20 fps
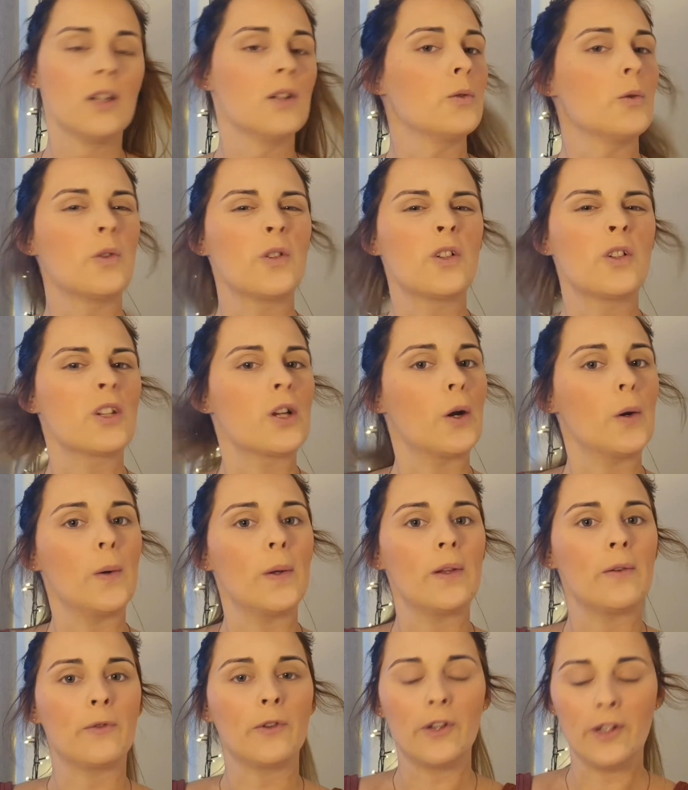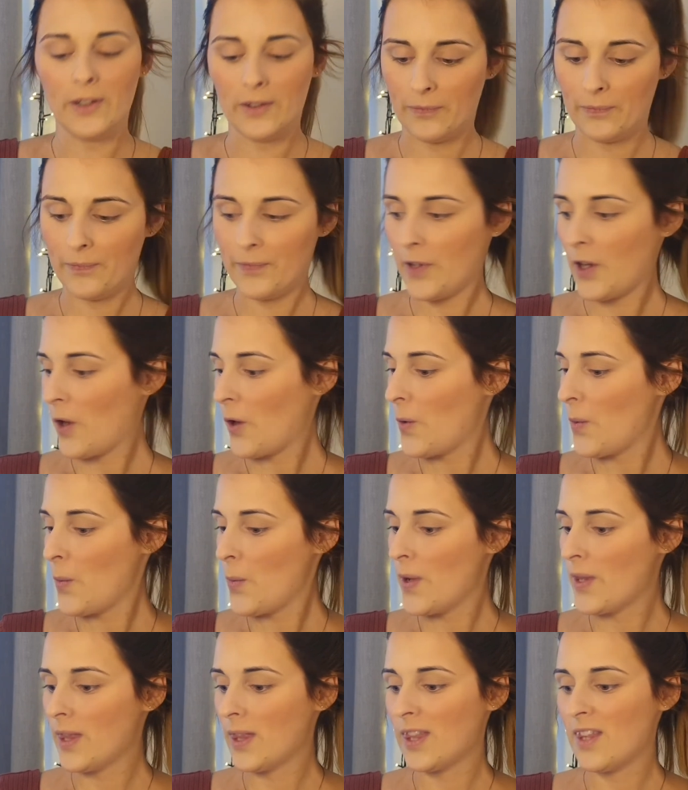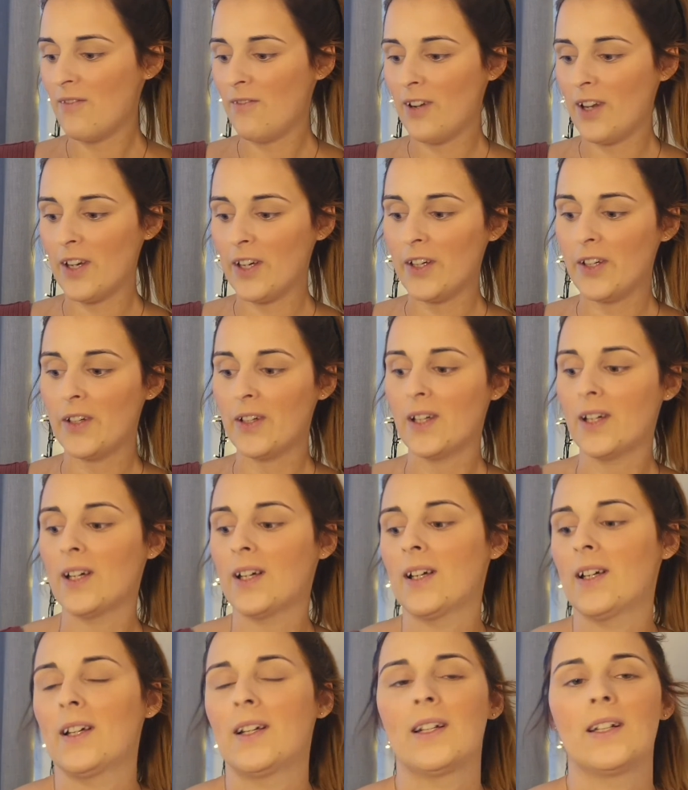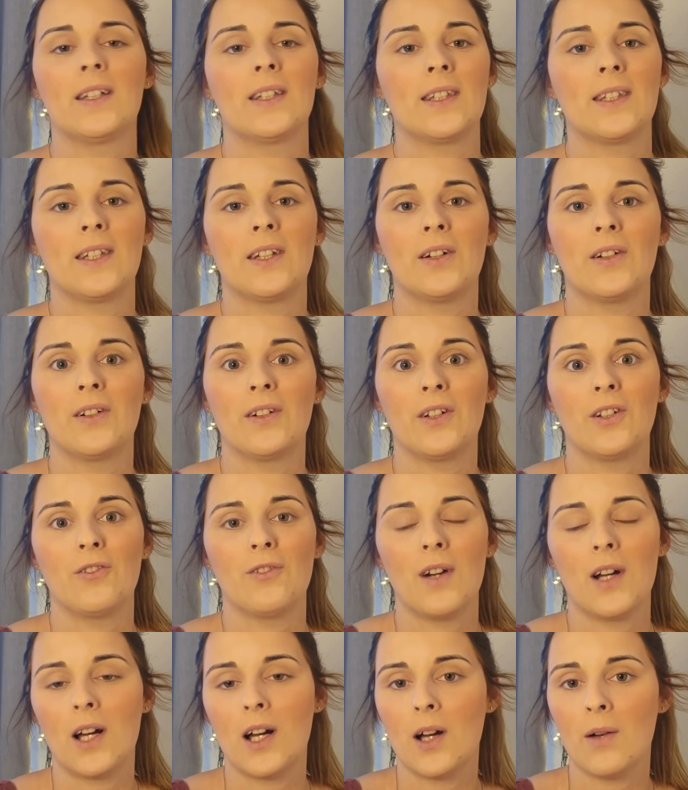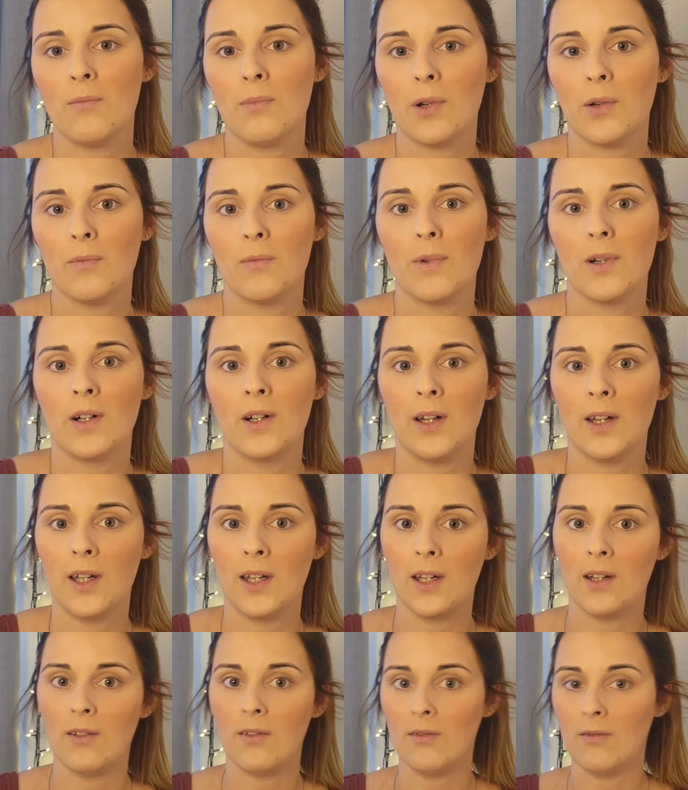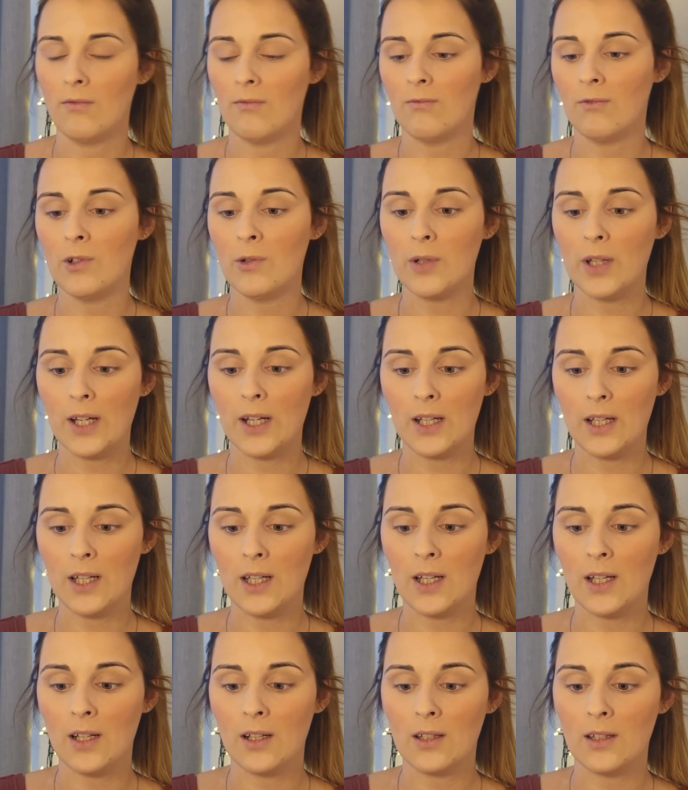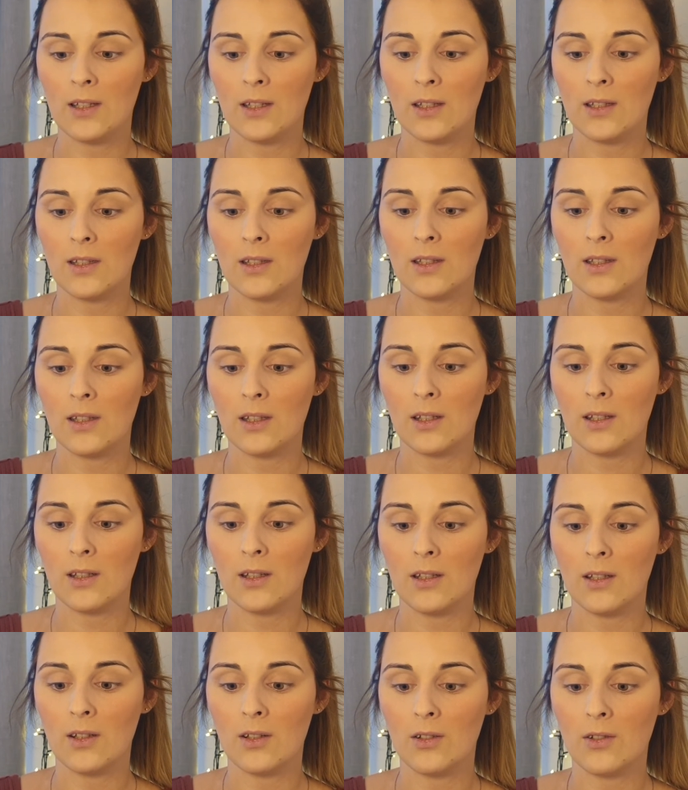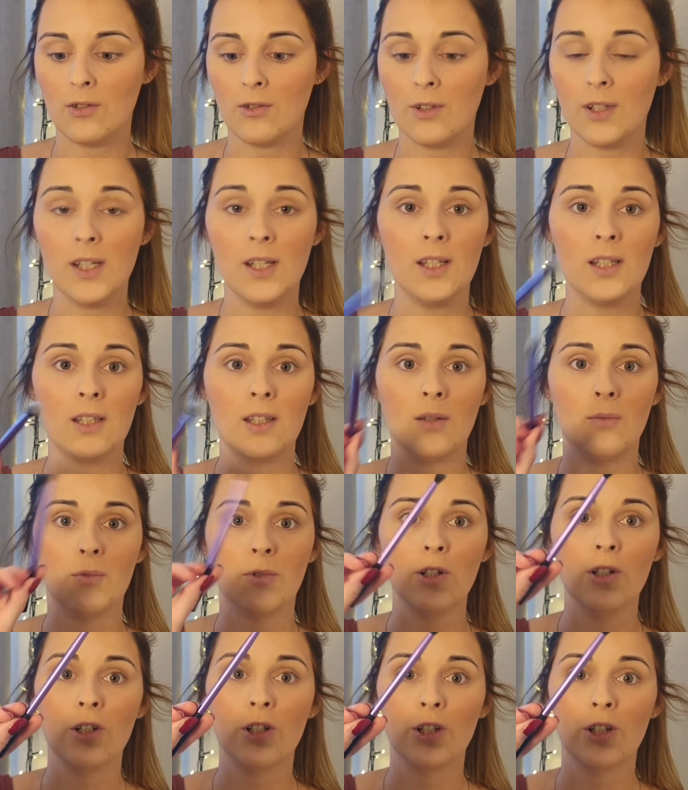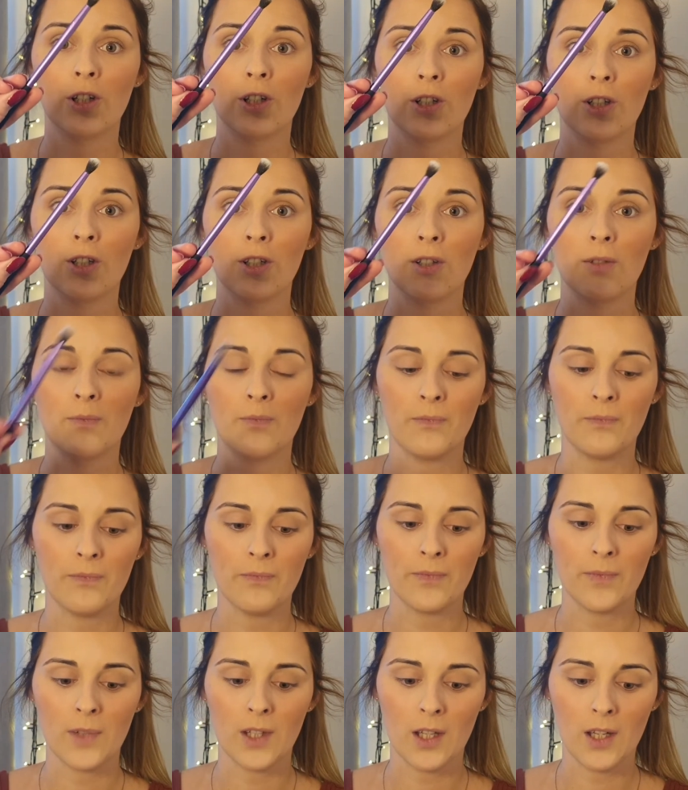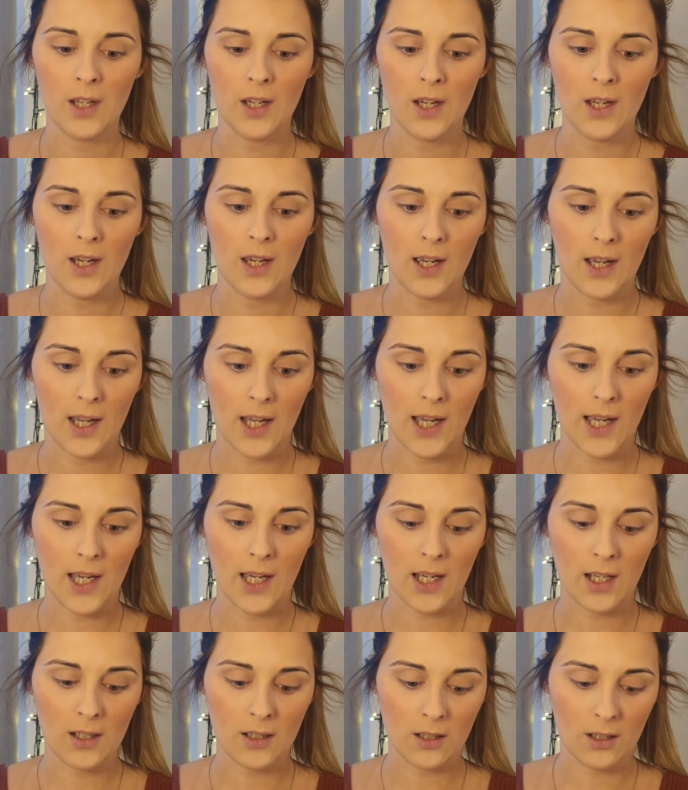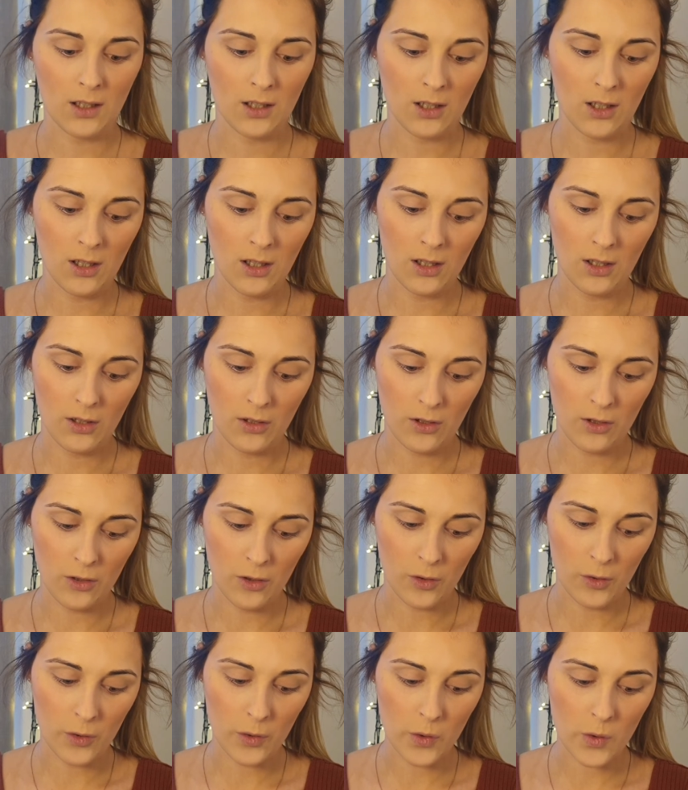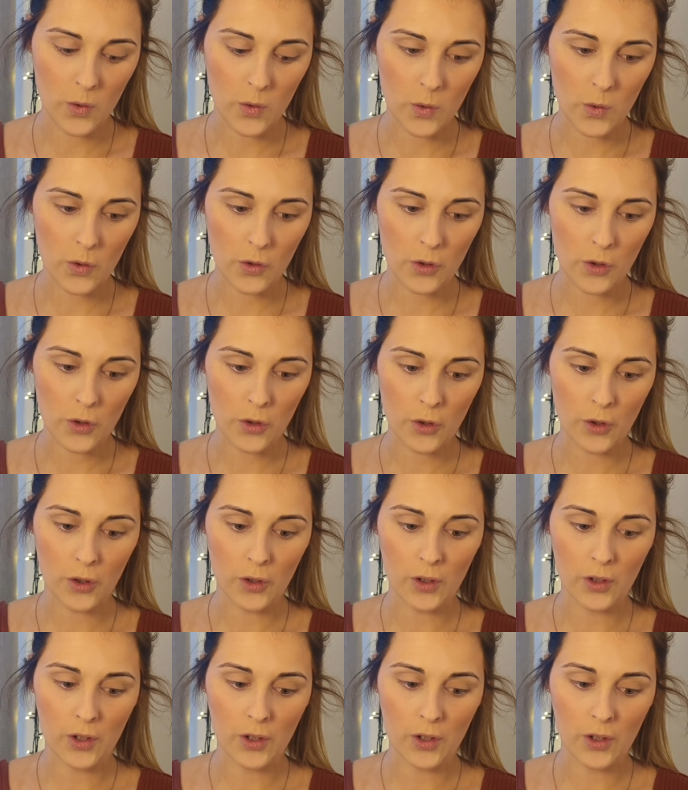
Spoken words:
We'll just go with the flow. Go with the flow. So I'm going to grab my Real Techniques crease brush and use,